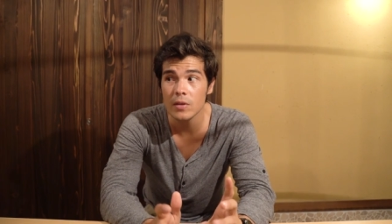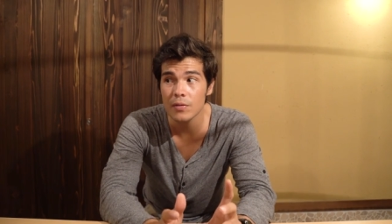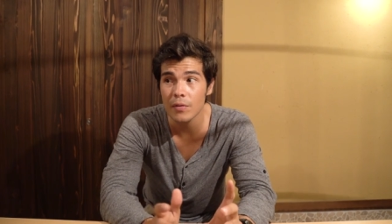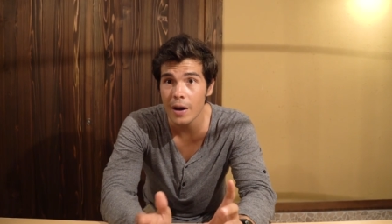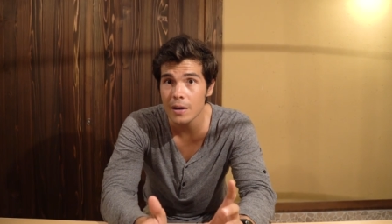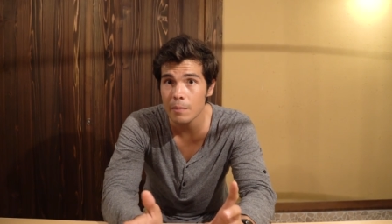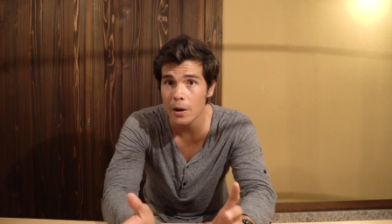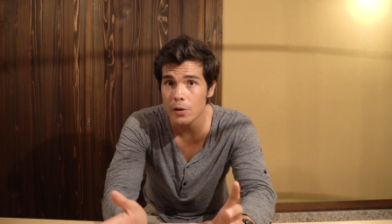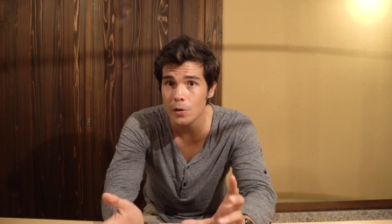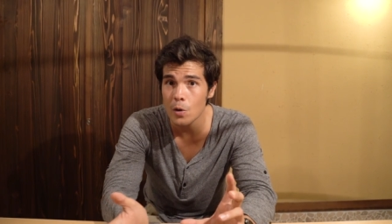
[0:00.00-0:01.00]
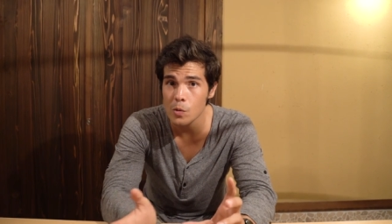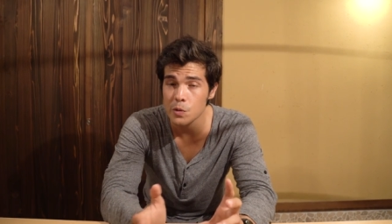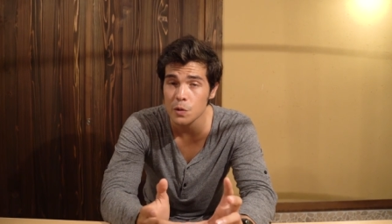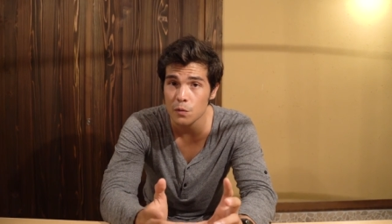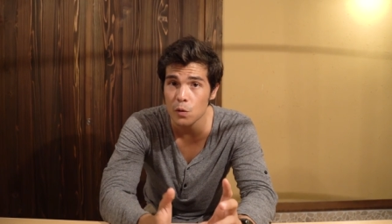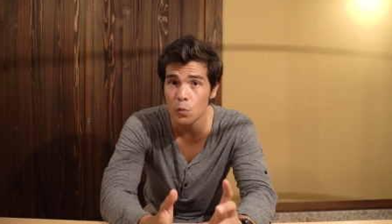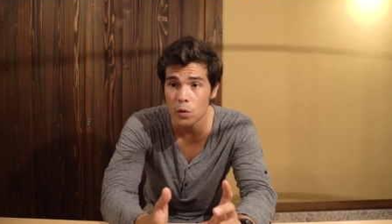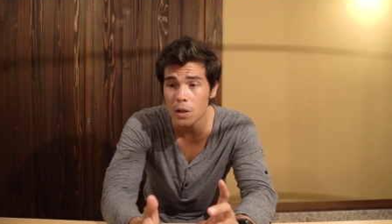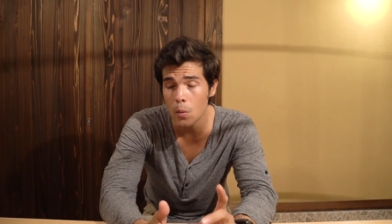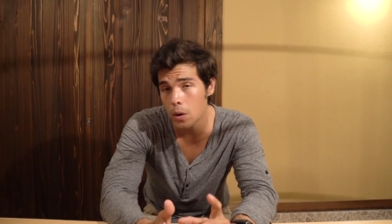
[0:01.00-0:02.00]
defined by your goals. So if you
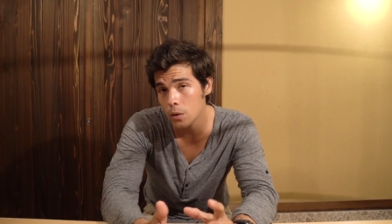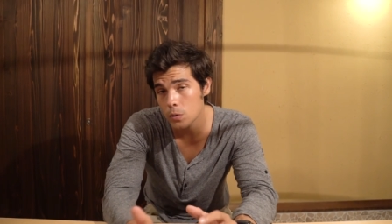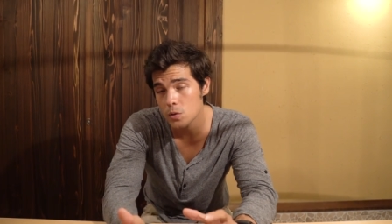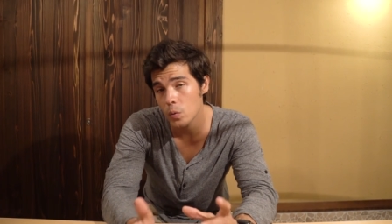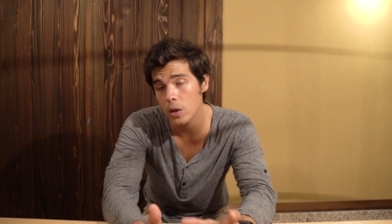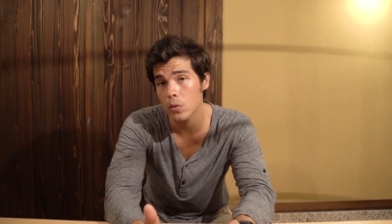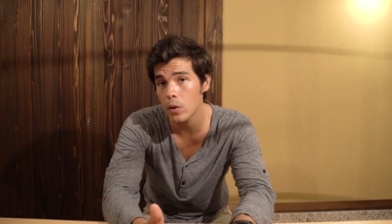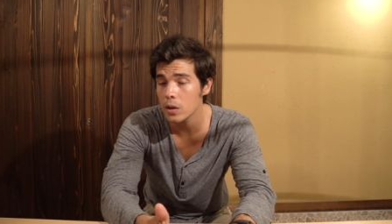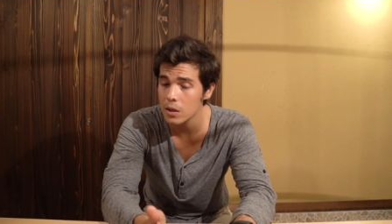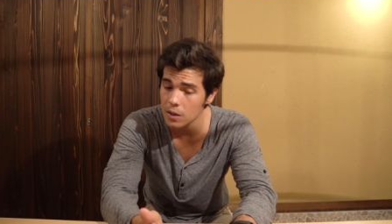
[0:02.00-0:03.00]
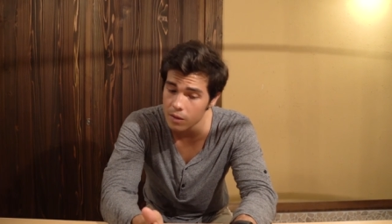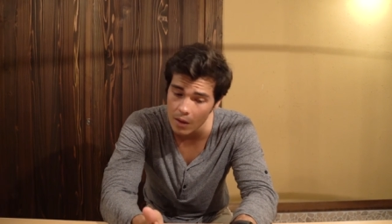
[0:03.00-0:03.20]
really wanna lose weight quickly,